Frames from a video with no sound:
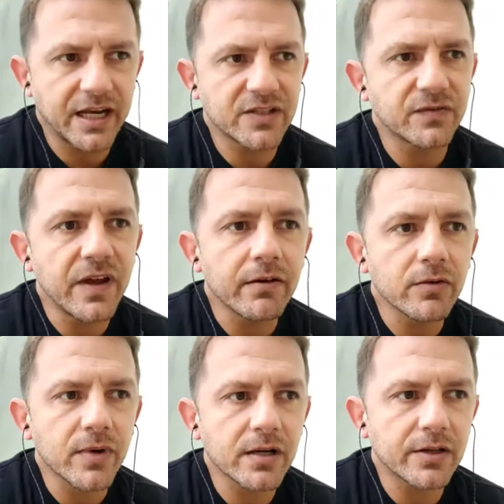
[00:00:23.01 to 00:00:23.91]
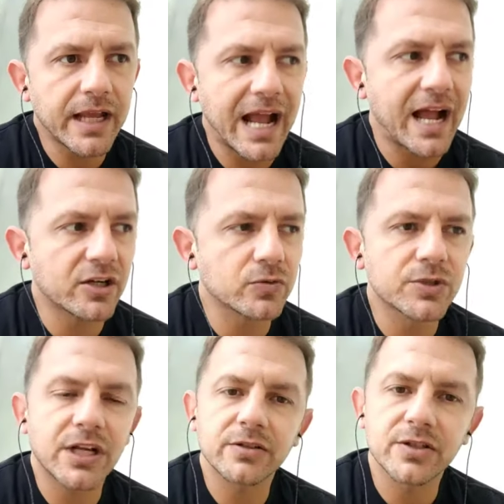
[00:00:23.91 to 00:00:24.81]
And it's very rarely actual
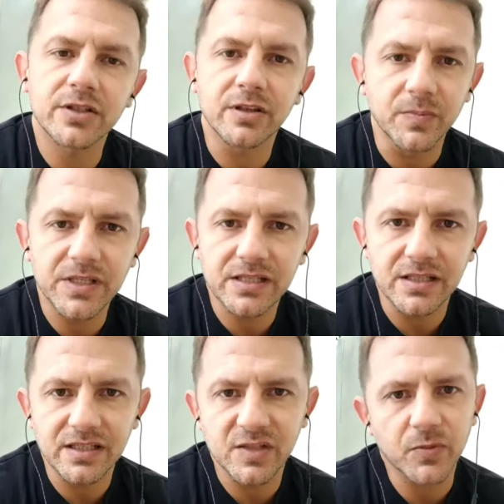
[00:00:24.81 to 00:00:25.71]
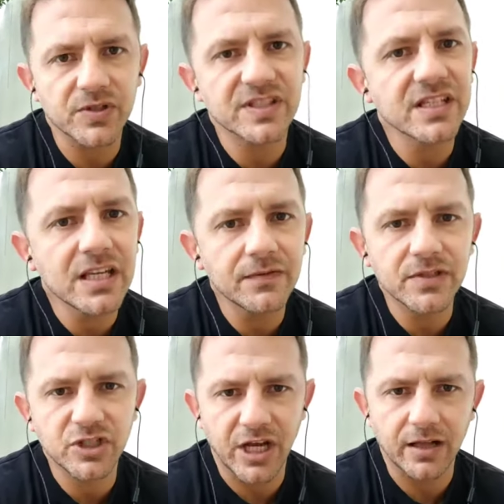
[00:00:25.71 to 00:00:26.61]
challenges to the business. It's
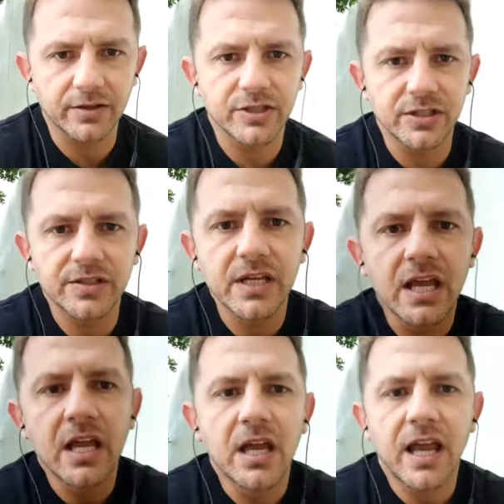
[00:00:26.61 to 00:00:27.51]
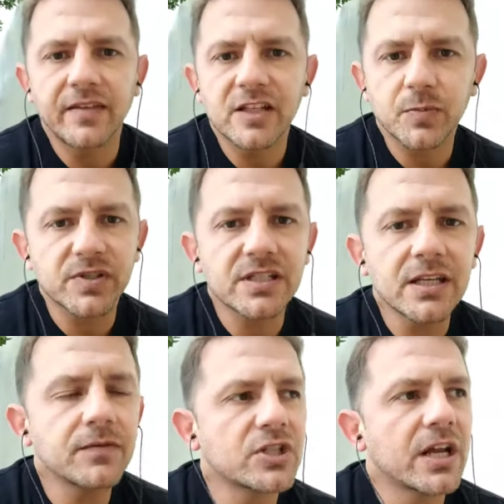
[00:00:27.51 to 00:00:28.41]
perceived challenges. And these
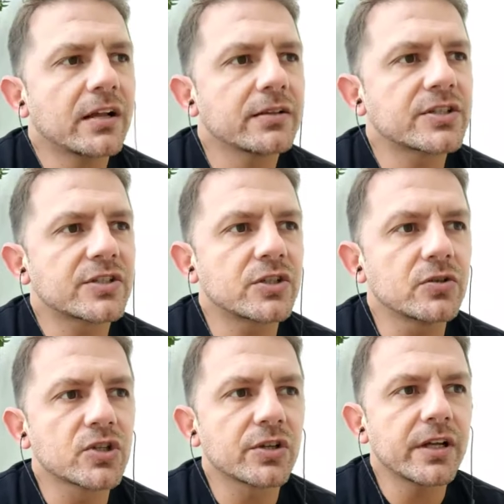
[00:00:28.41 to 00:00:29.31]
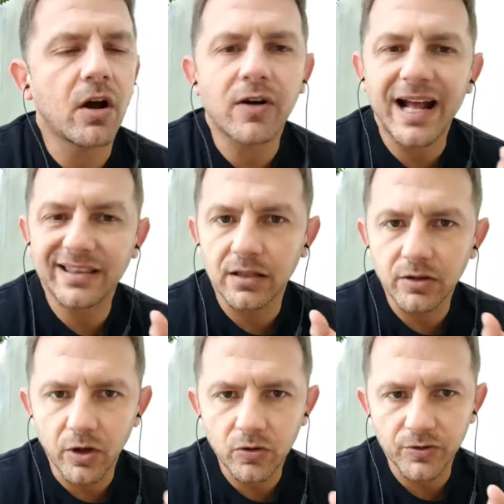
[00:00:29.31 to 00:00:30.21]
perceived challenges usually are at the
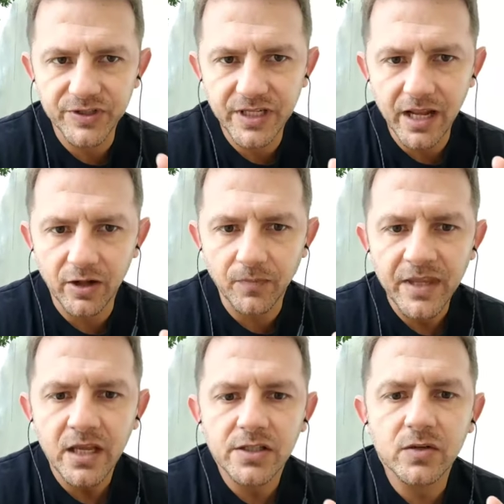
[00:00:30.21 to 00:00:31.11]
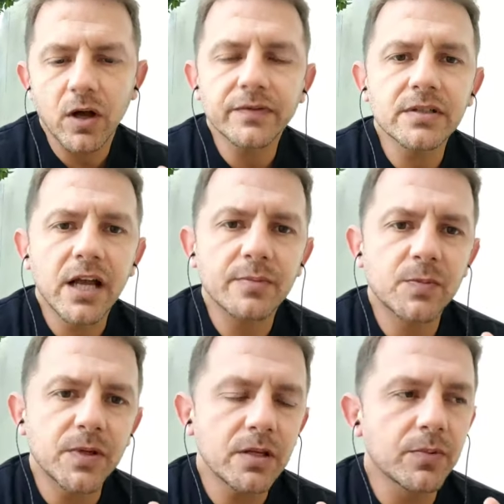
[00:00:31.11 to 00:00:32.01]
local scale. So
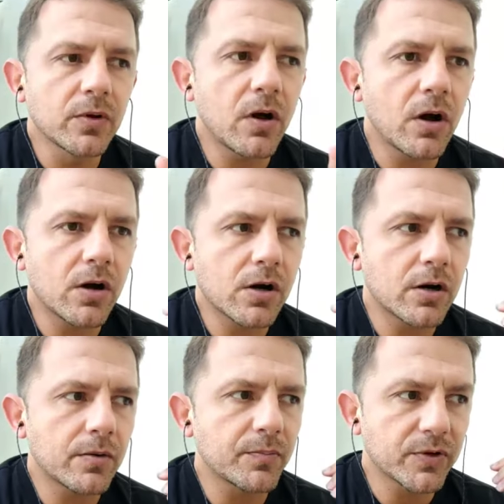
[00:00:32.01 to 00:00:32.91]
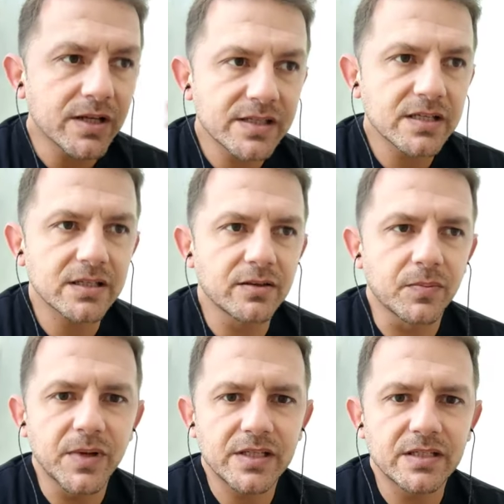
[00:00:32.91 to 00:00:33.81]
oftentimes people are processing
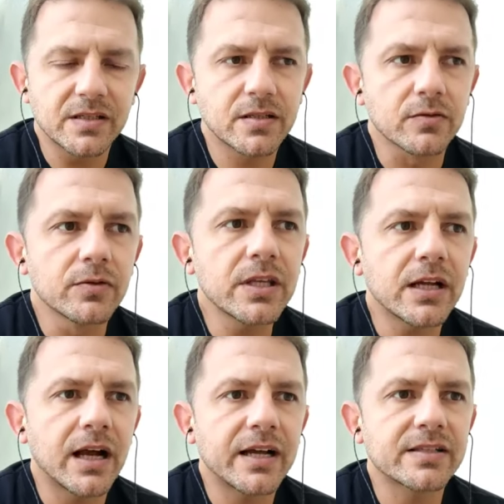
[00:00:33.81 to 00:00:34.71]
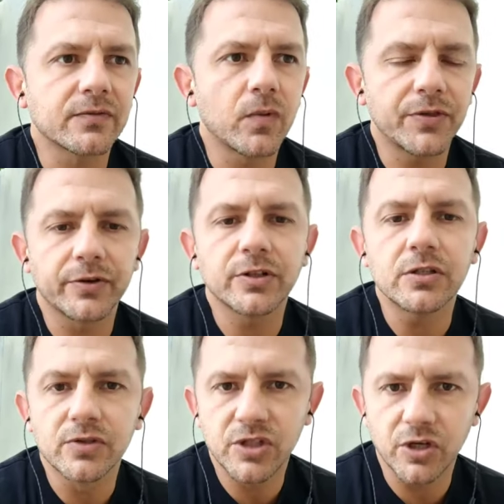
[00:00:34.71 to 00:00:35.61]
their business through the eyes of what they're
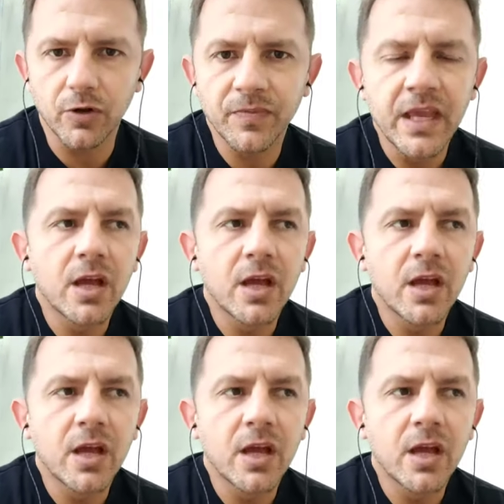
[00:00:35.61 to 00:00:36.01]
used to.